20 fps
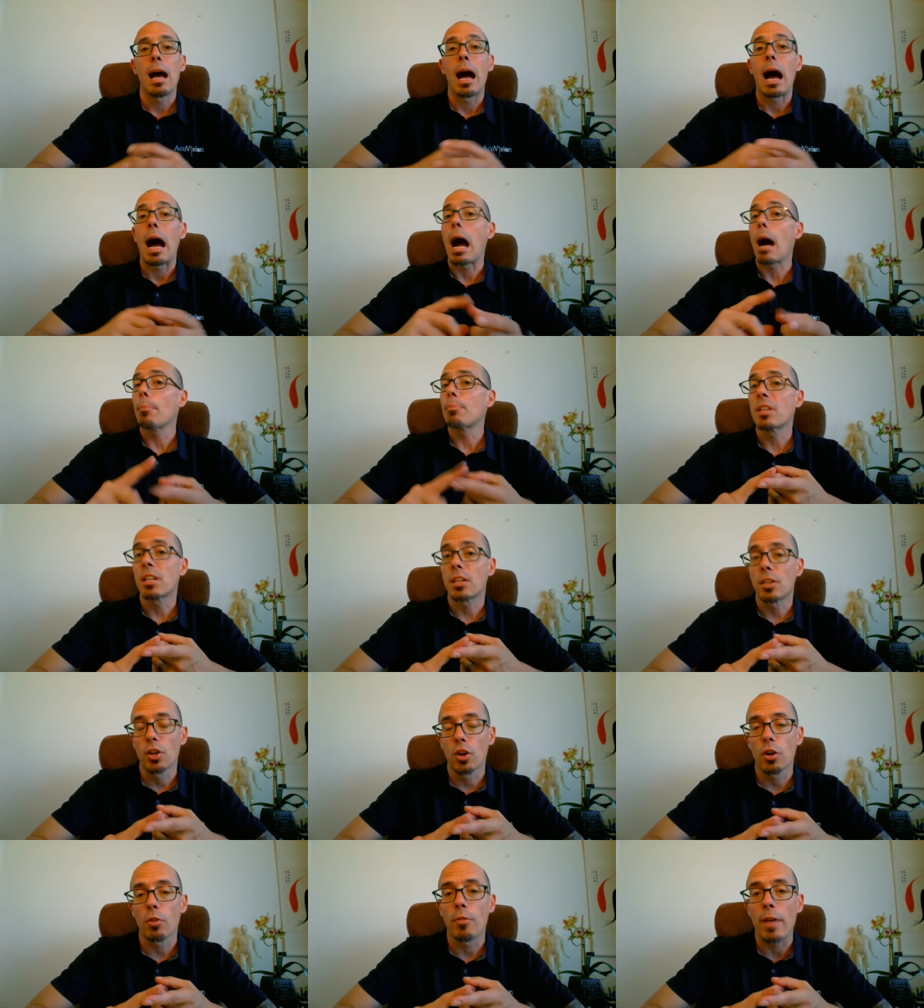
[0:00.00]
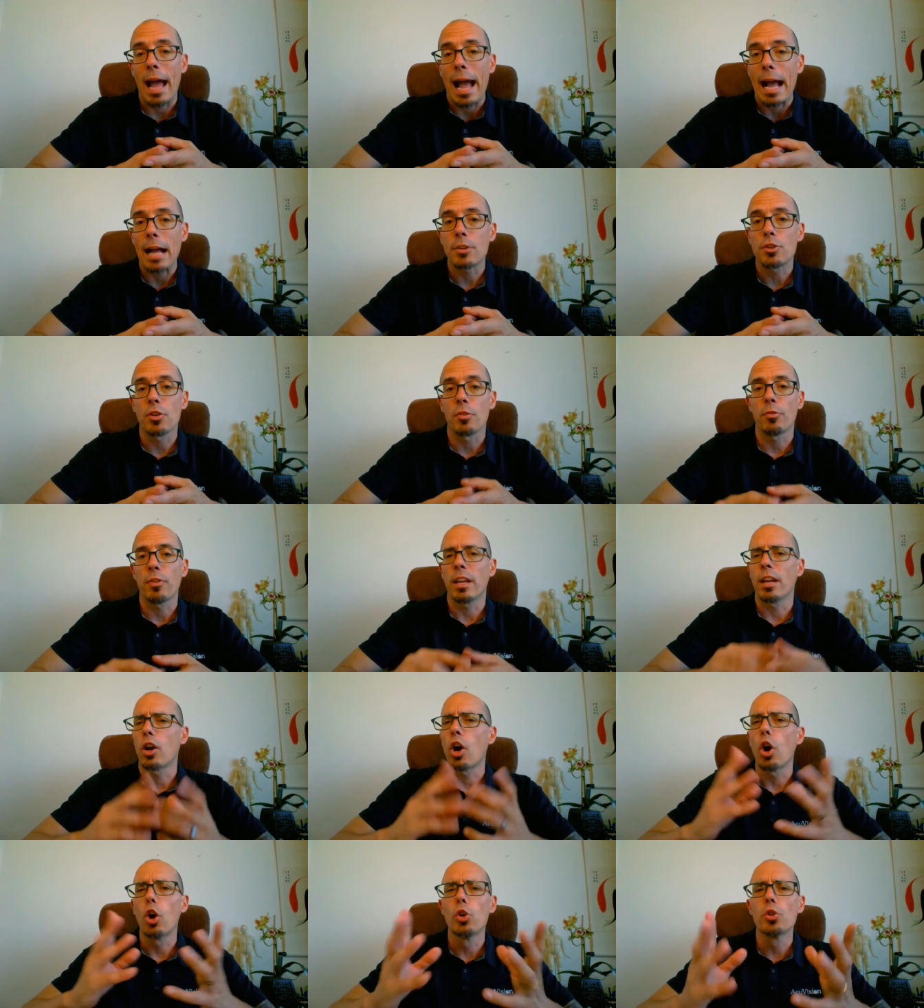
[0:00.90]
optic nerve atrophy,
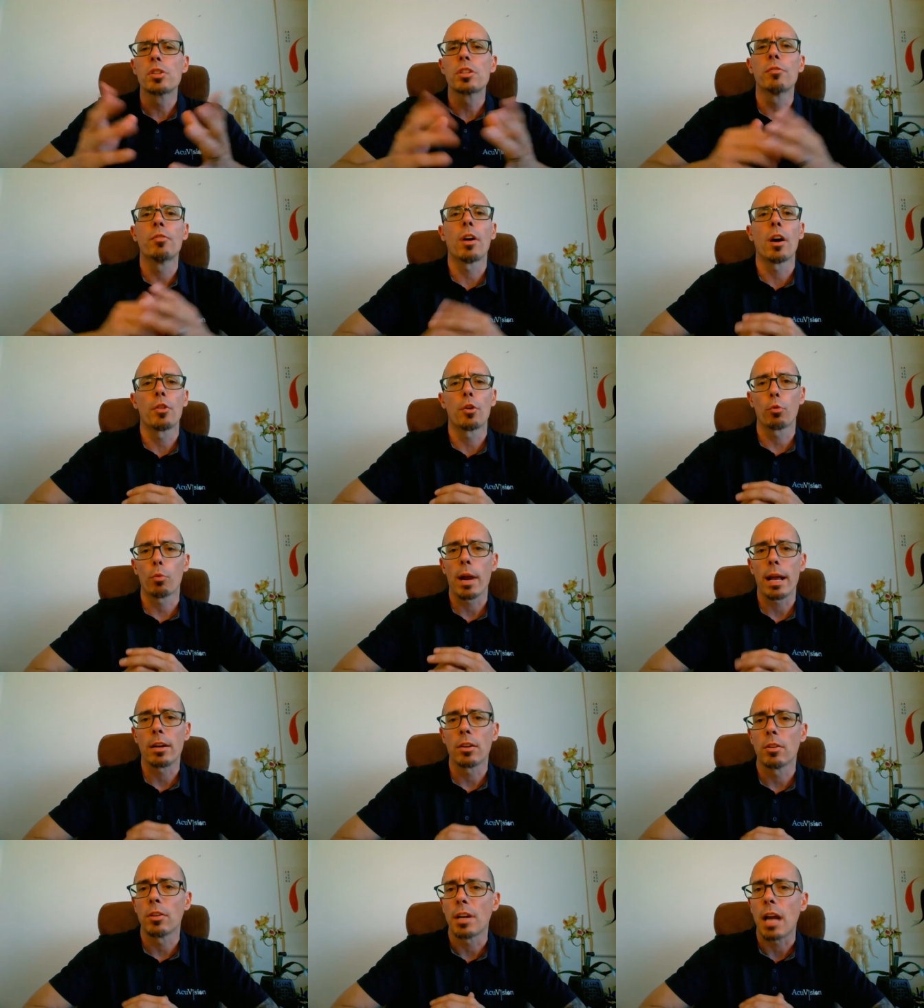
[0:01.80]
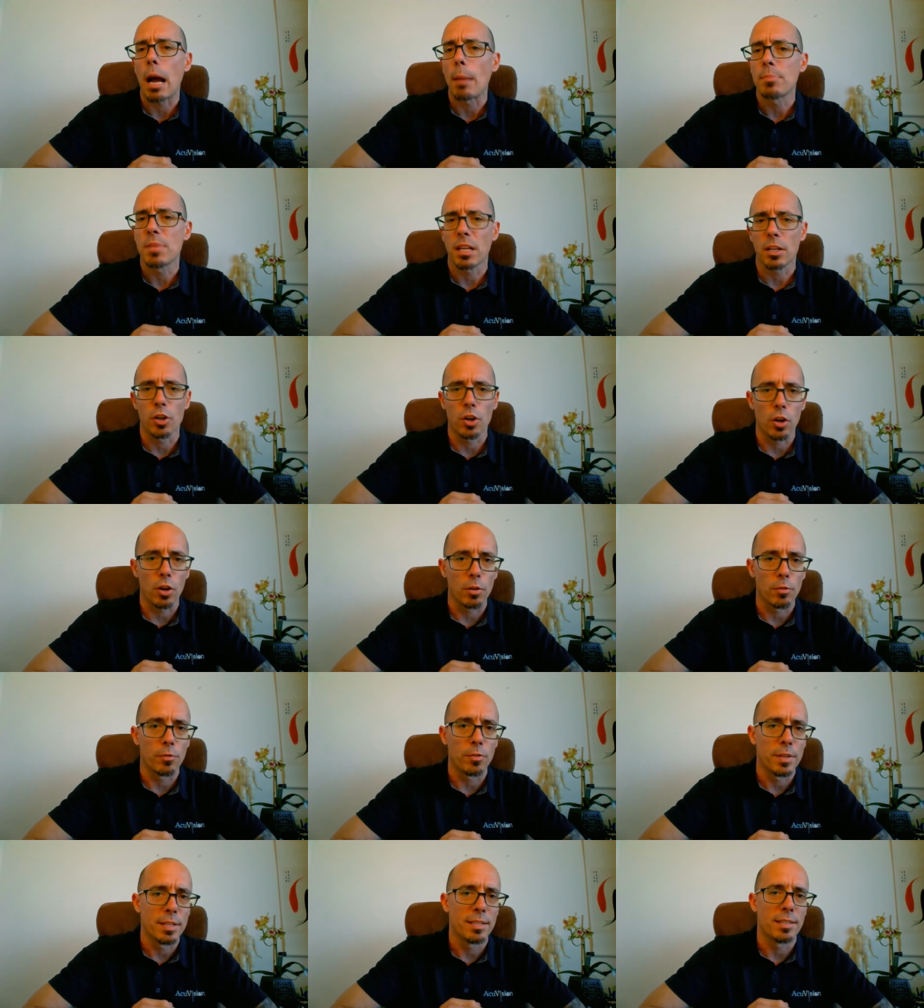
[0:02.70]
and a host of other retinal and optic
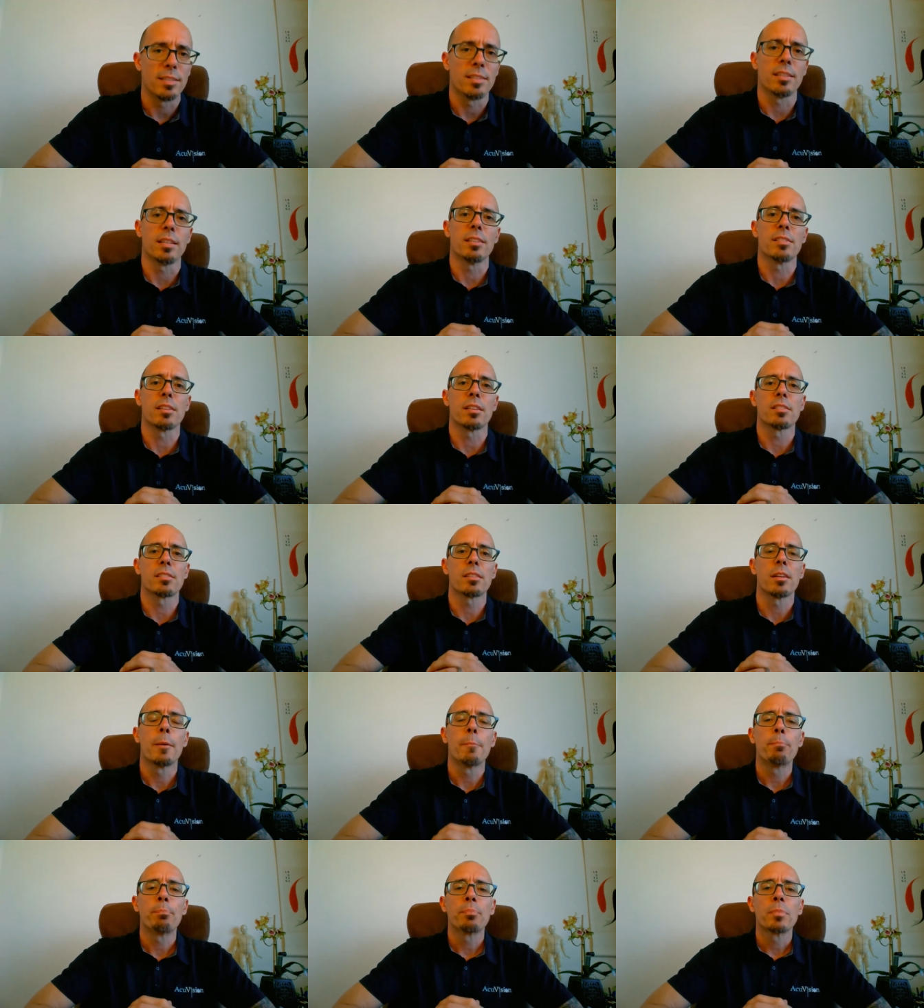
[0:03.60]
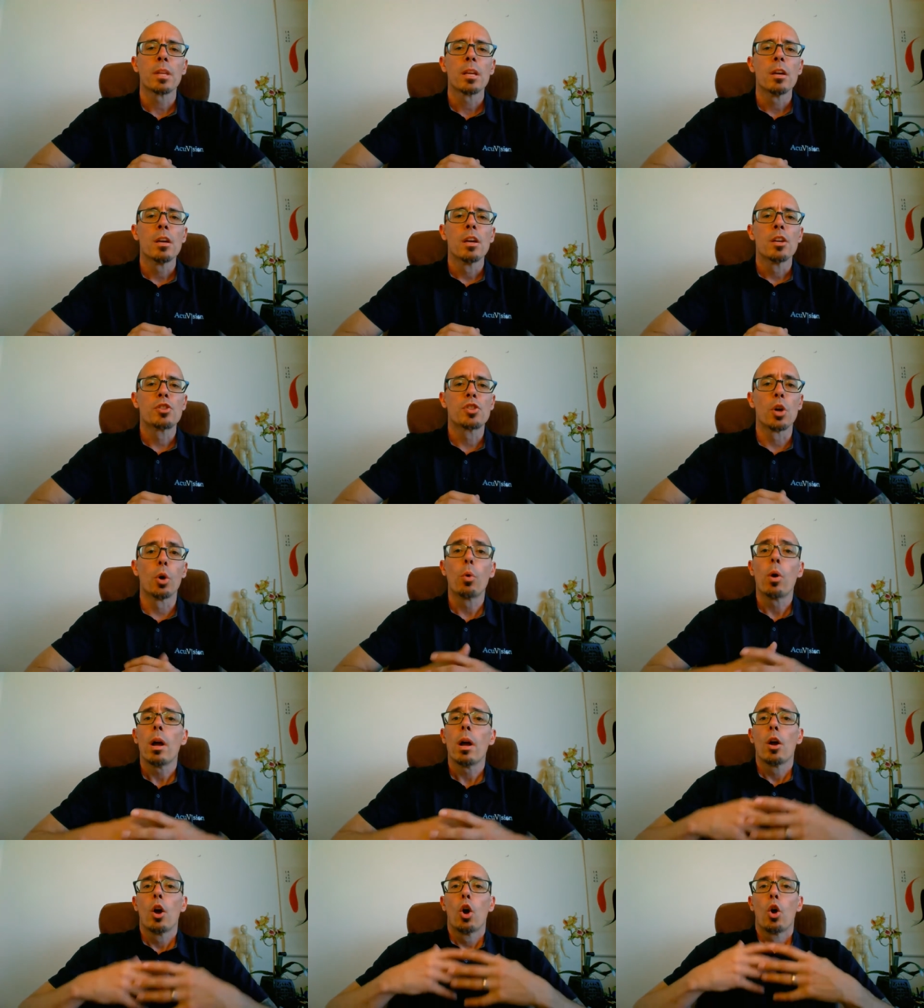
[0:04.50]
nerve diseases.
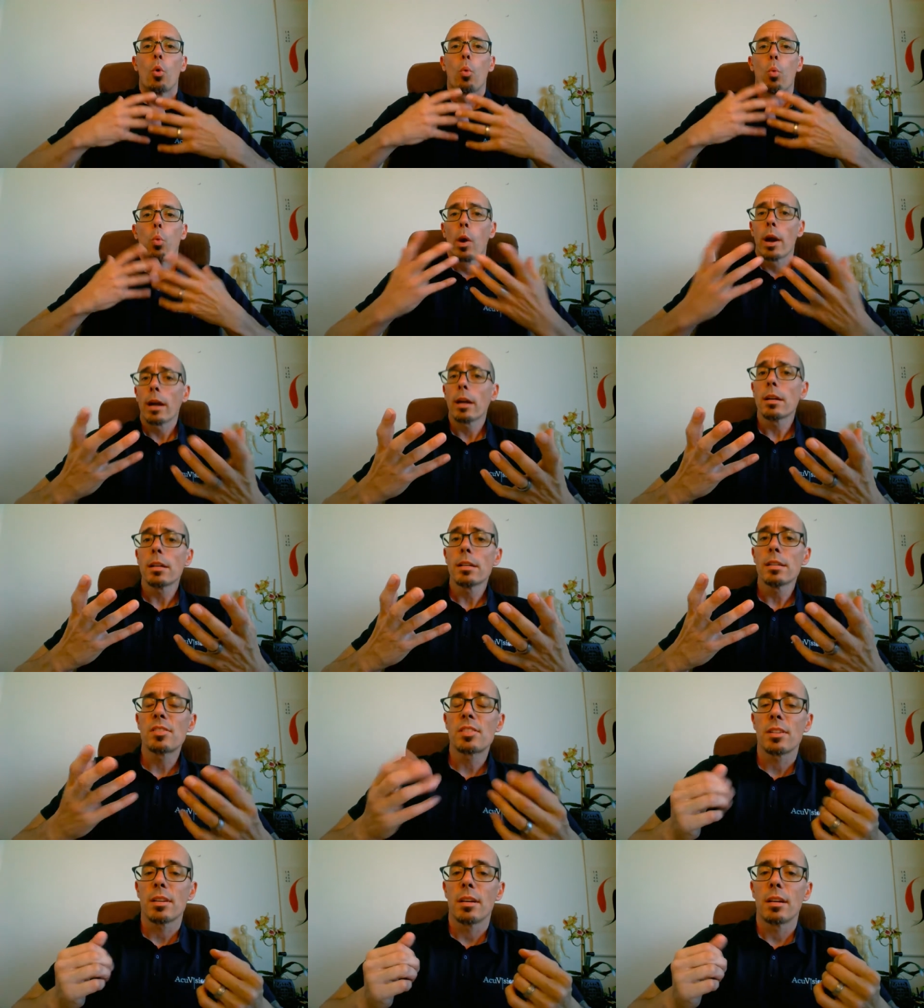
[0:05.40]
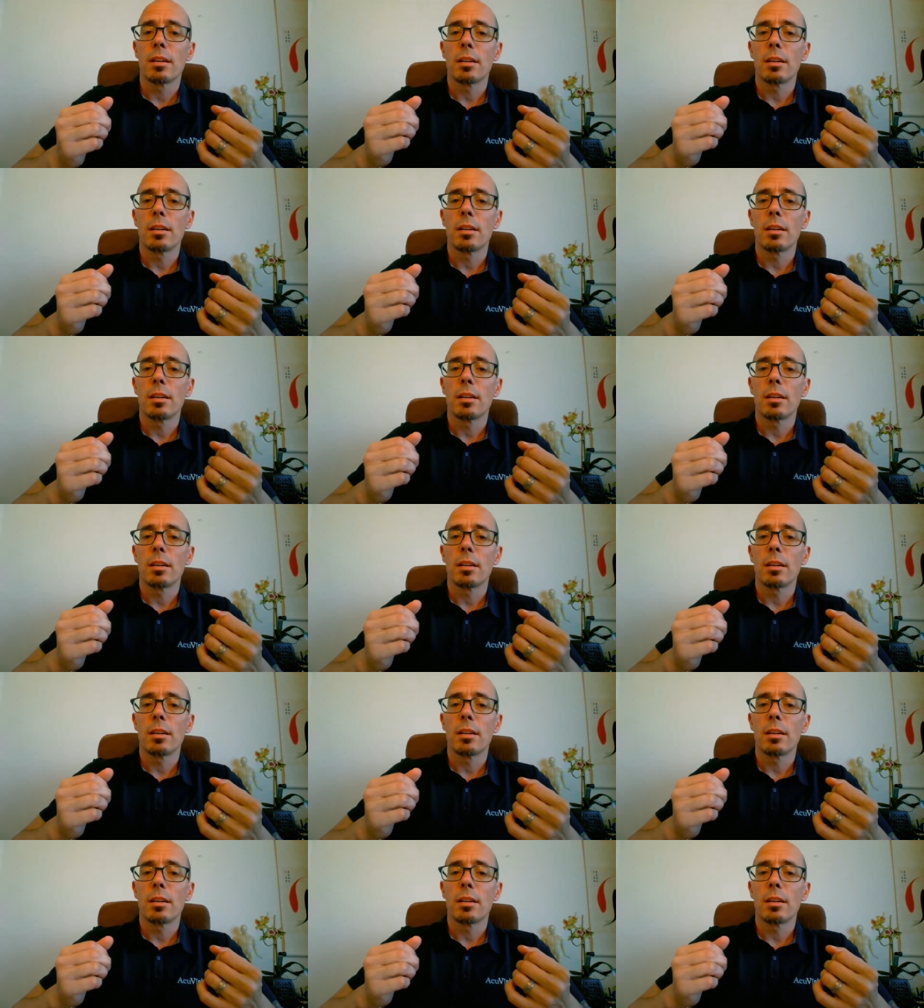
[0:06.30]
So where does